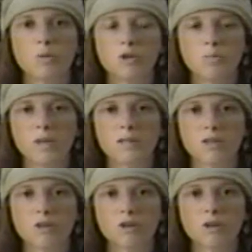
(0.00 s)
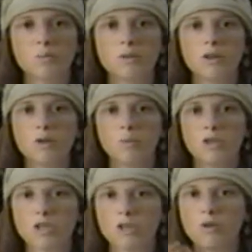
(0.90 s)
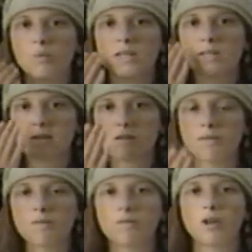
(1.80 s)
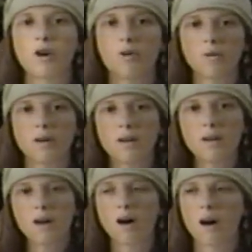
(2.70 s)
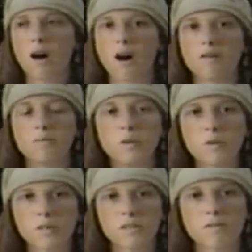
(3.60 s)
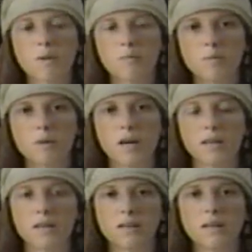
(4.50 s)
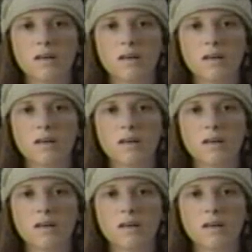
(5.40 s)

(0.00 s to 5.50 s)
which means an herb which increases the flow of mucus from the body.